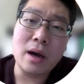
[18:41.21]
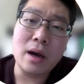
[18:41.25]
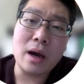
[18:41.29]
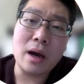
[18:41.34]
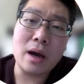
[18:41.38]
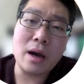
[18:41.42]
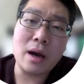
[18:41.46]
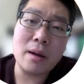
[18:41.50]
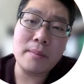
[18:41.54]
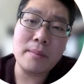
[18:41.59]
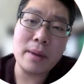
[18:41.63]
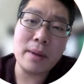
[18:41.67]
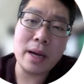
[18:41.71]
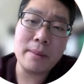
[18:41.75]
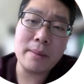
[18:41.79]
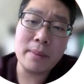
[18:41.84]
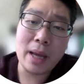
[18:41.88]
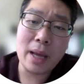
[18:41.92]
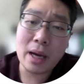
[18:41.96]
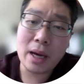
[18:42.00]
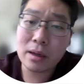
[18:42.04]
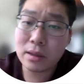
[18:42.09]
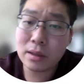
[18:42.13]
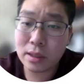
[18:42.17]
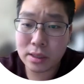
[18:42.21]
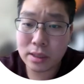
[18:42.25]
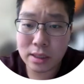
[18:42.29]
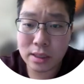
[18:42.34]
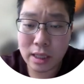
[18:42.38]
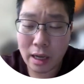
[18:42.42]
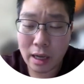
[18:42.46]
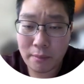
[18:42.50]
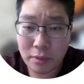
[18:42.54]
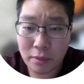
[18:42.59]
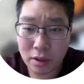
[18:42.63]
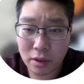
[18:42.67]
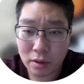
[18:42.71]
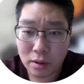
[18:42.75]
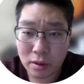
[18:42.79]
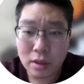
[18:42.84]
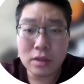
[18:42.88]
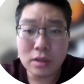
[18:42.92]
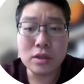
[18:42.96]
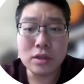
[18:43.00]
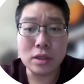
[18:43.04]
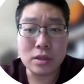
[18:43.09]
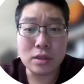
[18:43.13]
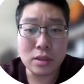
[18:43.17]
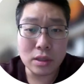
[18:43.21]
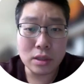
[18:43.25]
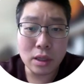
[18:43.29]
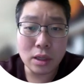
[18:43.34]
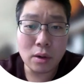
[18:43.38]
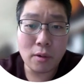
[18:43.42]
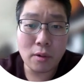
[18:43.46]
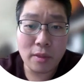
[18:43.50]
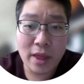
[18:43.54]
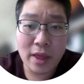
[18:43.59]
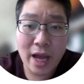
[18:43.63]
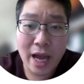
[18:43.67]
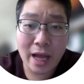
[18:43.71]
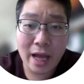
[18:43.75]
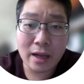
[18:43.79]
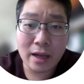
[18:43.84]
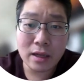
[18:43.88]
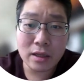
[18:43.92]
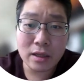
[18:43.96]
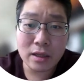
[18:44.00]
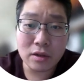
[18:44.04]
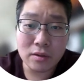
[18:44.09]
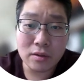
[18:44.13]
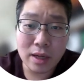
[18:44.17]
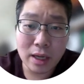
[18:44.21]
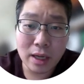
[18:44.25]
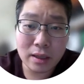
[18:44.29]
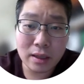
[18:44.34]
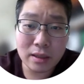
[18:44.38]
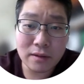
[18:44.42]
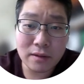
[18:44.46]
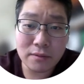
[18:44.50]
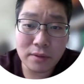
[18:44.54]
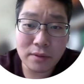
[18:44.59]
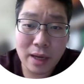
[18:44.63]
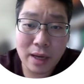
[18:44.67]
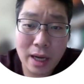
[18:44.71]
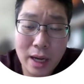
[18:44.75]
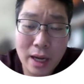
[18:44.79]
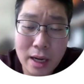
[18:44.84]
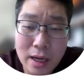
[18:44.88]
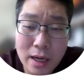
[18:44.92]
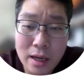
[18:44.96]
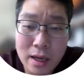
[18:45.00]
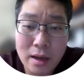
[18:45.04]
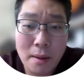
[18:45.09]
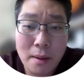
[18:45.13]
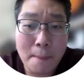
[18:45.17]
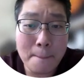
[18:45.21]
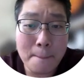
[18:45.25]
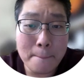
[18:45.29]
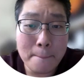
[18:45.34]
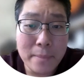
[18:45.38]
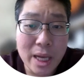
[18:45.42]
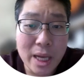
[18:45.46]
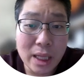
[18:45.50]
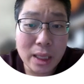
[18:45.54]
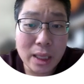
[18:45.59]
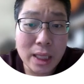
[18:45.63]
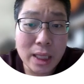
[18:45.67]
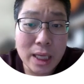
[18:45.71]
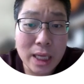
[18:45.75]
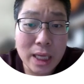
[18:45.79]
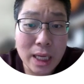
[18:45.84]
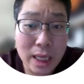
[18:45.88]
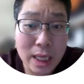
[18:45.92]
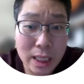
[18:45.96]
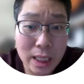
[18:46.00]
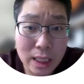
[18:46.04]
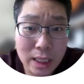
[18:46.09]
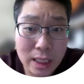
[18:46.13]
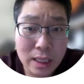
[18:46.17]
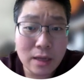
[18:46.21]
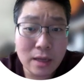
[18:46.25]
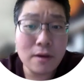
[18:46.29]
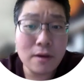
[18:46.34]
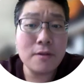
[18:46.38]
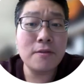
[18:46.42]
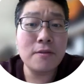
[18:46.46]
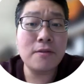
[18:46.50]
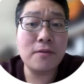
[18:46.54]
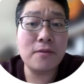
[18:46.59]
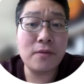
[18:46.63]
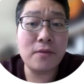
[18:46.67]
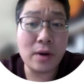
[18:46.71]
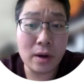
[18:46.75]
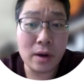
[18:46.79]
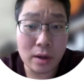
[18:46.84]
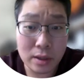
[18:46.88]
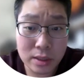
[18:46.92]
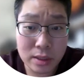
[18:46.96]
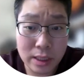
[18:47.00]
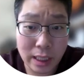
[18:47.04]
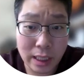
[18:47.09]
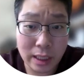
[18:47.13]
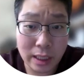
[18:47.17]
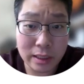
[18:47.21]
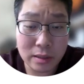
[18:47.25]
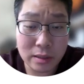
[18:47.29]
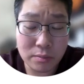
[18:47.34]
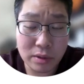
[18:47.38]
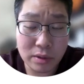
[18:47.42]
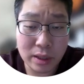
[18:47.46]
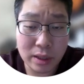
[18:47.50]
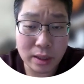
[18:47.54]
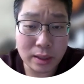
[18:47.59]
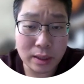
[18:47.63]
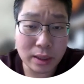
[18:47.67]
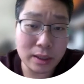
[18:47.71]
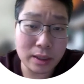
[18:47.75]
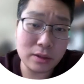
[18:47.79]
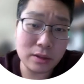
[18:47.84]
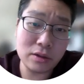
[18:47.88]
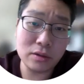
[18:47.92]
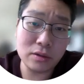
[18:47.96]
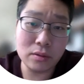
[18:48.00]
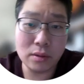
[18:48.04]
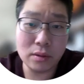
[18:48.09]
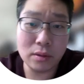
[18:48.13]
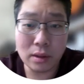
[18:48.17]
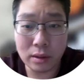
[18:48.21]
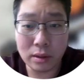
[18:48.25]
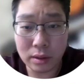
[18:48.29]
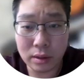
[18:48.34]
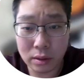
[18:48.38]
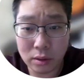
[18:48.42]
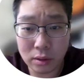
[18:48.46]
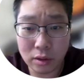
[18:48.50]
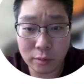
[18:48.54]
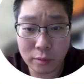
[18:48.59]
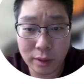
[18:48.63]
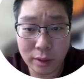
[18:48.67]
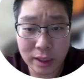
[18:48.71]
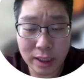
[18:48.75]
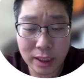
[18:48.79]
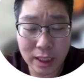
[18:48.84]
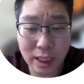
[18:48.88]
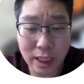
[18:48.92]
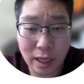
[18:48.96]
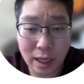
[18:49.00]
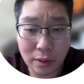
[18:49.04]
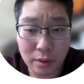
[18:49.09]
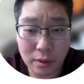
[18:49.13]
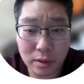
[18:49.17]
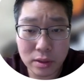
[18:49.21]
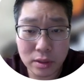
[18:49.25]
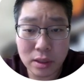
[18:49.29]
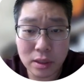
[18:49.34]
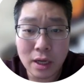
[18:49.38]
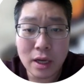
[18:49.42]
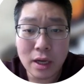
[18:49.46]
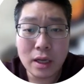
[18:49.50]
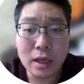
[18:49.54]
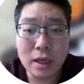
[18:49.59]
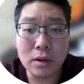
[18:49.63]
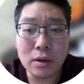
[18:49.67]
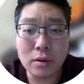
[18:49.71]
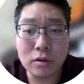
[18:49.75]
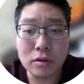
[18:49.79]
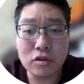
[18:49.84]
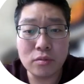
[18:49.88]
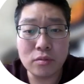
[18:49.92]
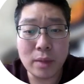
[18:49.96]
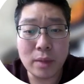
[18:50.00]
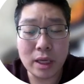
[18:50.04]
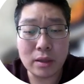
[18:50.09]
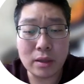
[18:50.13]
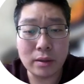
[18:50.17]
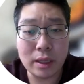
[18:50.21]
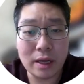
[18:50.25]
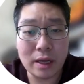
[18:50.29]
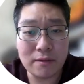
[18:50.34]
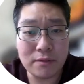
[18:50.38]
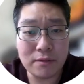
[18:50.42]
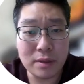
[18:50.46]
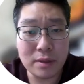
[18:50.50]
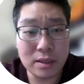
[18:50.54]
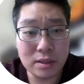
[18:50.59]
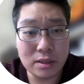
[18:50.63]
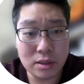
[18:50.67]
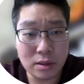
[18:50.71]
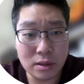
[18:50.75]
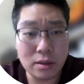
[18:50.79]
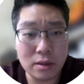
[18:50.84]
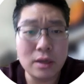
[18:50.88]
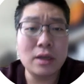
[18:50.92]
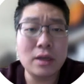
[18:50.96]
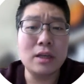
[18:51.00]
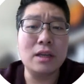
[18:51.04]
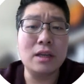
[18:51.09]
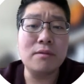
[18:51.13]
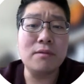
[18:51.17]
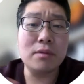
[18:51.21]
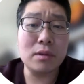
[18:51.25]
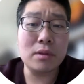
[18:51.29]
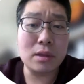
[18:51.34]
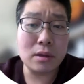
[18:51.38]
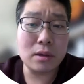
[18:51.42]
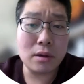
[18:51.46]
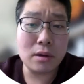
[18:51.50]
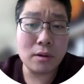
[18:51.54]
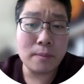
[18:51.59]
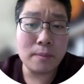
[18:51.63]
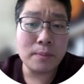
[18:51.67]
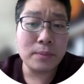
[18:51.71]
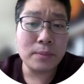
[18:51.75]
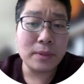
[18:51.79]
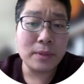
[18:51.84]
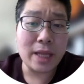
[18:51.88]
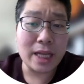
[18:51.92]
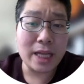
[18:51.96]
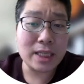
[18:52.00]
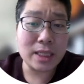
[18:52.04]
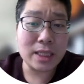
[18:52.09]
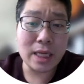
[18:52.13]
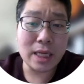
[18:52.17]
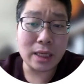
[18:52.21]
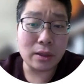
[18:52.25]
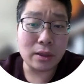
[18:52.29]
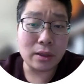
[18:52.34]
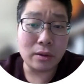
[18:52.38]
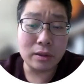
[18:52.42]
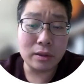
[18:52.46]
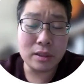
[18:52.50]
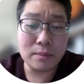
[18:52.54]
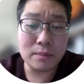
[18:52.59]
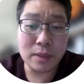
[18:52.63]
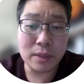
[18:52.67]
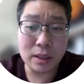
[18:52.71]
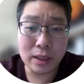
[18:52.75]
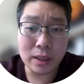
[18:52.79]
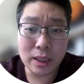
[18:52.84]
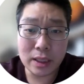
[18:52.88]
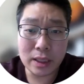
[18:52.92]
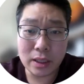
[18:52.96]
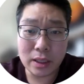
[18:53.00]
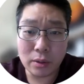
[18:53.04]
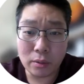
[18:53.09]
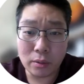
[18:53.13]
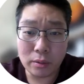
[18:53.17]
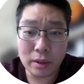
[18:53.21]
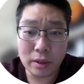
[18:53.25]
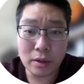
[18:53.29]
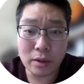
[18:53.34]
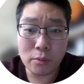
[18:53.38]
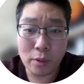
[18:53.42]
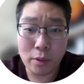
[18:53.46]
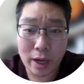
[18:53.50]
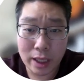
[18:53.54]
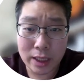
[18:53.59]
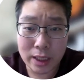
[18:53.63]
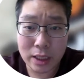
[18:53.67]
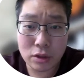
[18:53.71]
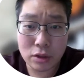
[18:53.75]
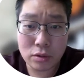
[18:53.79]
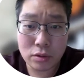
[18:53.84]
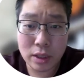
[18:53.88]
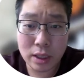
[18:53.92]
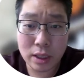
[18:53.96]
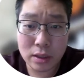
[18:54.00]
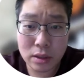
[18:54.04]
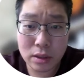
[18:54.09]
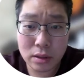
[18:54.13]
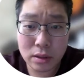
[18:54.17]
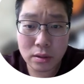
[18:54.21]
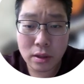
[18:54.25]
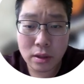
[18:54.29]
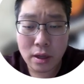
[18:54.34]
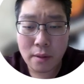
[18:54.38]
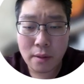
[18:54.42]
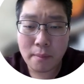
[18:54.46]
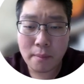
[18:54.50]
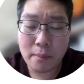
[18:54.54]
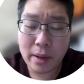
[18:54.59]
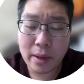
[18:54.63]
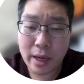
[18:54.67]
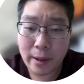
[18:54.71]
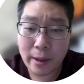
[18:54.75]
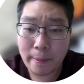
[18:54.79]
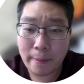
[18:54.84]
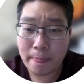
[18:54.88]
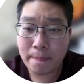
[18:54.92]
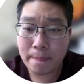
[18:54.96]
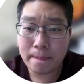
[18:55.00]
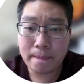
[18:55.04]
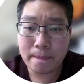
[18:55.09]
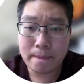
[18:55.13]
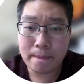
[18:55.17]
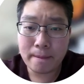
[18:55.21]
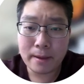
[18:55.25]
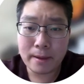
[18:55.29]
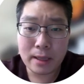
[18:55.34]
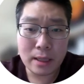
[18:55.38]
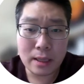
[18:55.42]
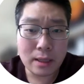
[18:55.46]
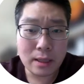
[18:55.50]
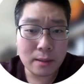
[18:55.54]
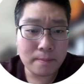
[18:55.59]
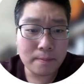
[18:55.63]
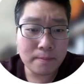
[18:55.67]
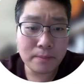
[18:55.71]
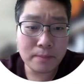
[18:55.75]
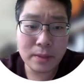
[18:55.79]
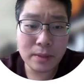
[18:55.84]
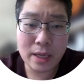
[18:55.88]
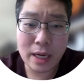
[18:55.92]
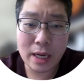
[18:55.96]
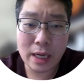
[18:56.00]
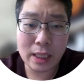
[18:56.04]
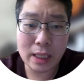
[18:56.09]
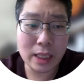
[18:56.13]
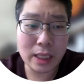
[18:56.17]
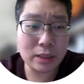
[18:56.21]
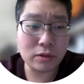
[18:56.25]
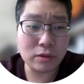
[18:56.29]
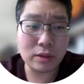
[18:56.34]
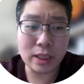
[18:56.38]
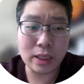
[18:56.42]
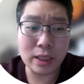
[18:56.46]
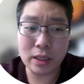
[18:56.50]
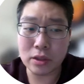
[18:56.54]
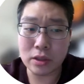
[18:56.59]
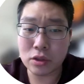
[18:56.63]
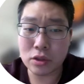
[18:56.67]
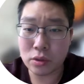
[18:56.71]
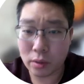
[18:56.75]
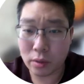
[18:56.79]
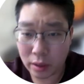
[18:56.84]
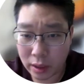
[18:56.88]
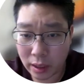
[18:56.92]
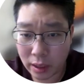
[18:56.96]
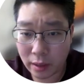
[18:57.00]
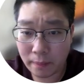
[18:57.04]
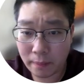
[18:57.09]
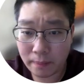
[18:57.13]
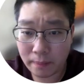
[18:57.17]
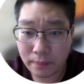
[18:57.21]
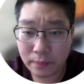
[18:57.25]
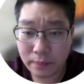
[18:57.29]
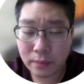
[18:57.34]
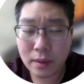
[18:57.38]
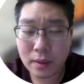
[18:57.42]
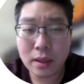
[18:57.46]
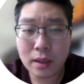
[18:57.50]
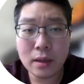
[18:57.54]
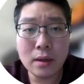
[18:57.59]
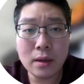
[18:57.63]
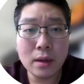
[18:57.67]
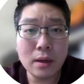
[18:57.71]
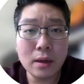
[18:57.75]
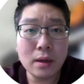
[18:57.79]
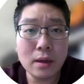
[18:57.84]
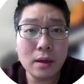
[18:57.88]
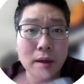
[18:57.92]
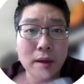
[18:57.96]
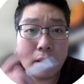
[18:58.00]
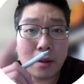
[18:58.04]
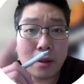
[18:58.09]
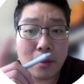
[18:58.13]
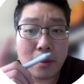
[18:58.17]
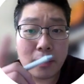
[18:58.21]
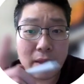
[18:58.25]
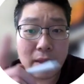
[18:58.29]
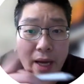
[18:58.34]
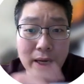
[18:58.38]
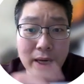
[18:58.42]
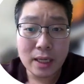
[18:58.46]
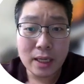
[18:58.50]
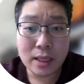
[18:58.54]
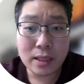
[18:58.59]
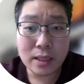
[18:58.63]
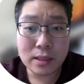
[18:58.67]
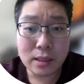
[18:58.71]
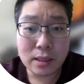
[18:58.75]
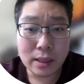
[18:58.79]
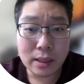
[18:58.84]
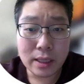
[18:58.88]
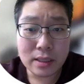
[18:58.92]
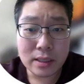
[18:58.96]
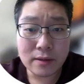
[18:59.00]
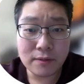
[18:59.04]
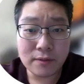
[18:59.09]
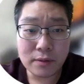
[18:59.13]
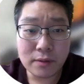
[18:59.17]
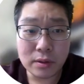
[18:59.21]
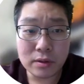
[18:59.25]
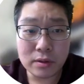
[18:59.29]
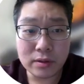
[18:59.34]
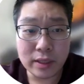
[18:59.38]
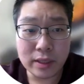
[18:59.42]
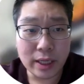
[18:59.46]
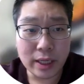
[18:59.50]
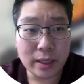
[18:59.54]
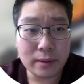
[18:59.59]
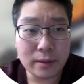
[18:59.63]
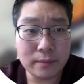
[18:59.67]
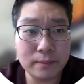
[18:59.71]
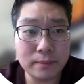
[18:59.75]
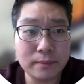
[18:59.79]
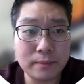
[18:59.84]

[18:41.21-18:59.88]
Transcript: I'm not going to stop you. Just know that you got to divide million first algebraically to undergo with the others in order to make your life easier, even though that's not ultimately the only way that you can do, but I like to take a shortcut. That is a lesson for today.